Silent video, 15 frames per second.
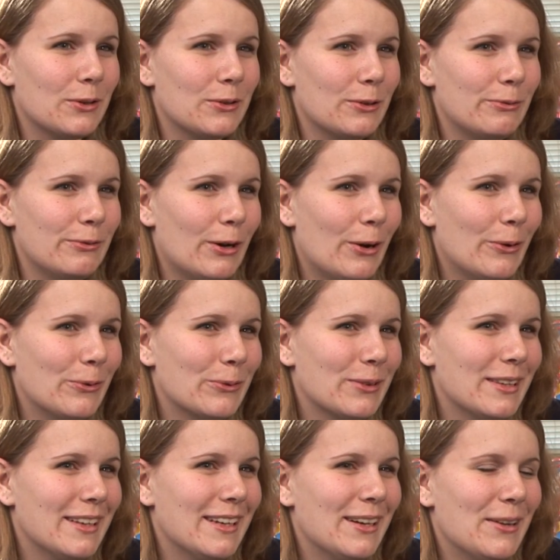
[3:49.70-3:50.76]
on the phone
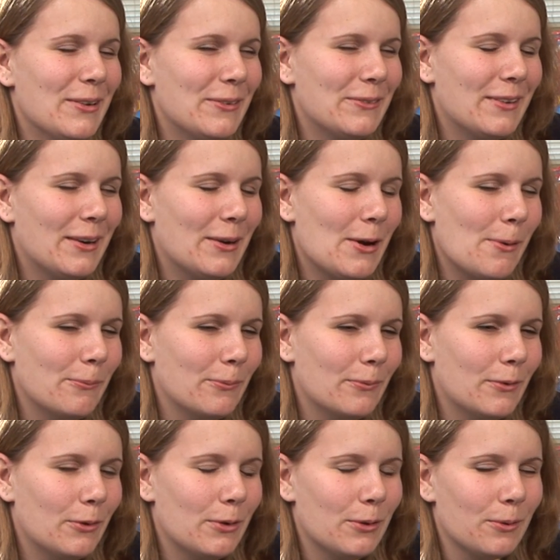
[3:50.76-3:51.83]
um,
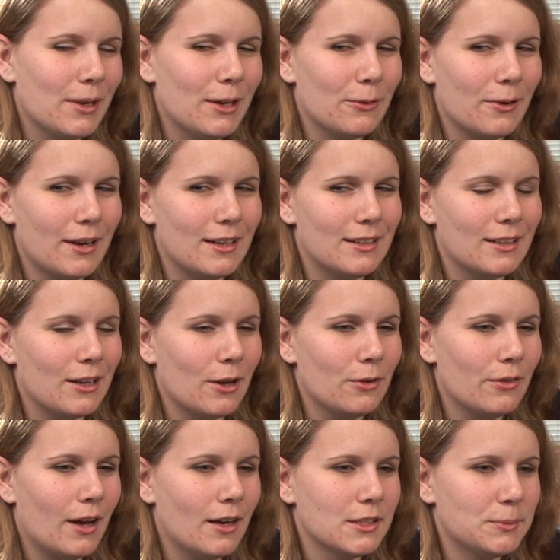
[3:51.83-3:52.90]
when we were getting ready to go to
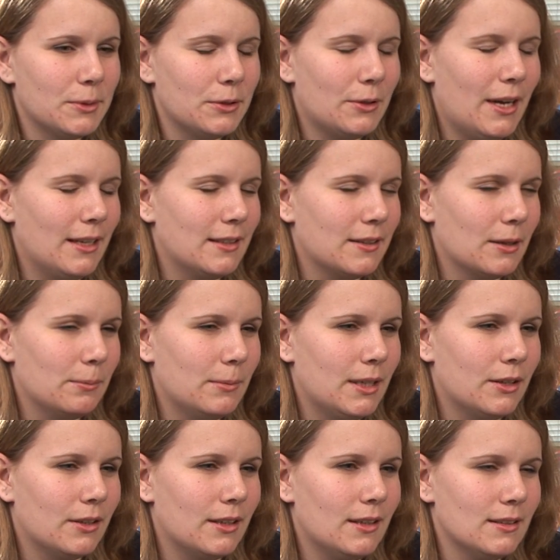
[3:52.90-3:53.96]
the hospital. I had to come
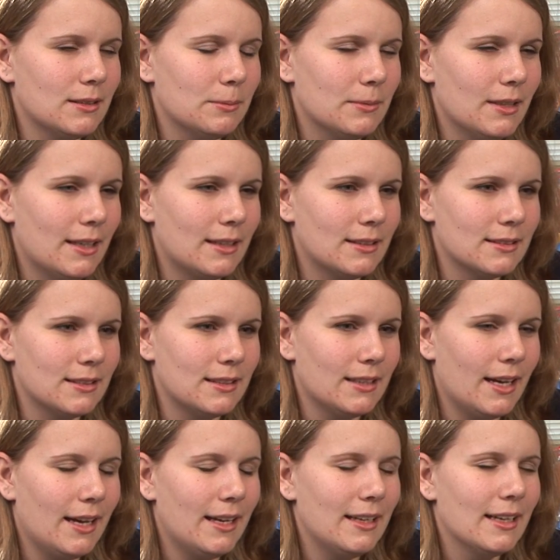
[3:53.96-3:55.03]
here and get some things to
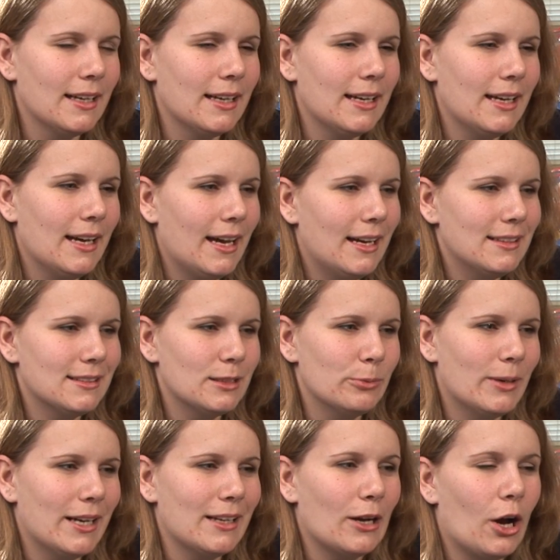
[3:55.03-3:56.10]
take and
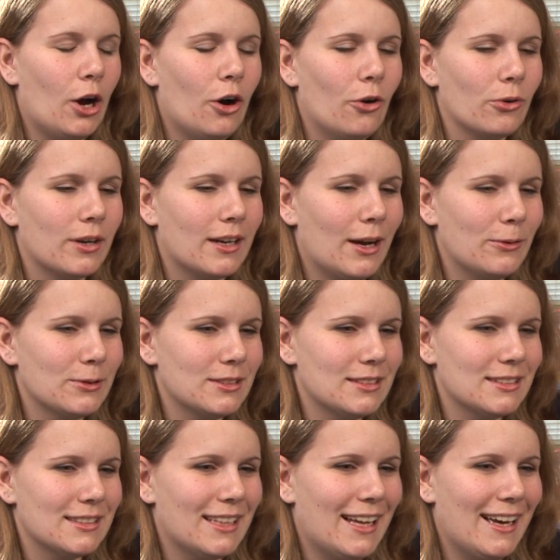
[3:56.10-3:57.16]
somebody called and I was
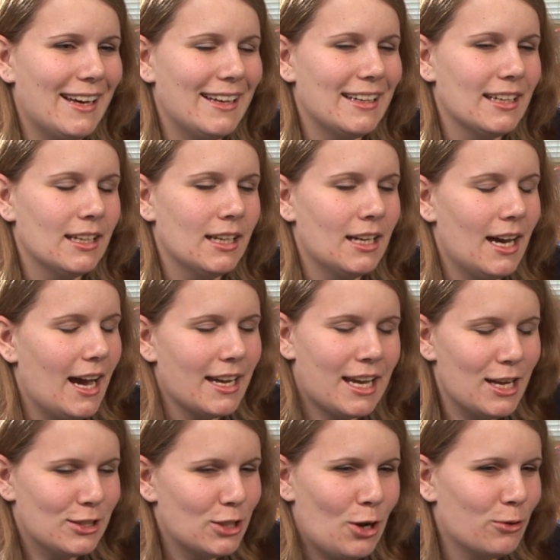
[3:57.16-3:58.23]
just like, I
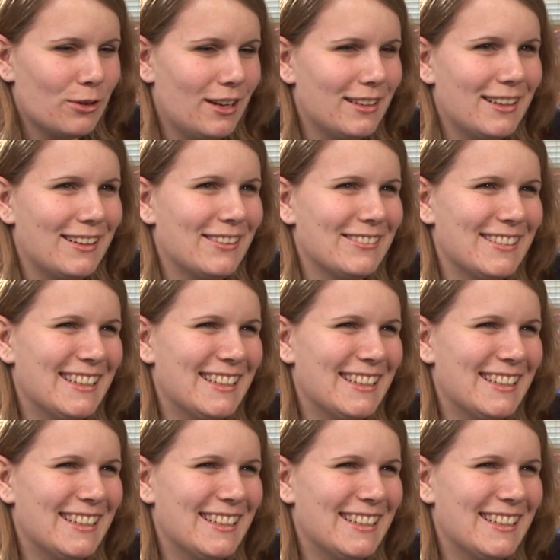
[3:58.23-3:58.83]
can't talk right now.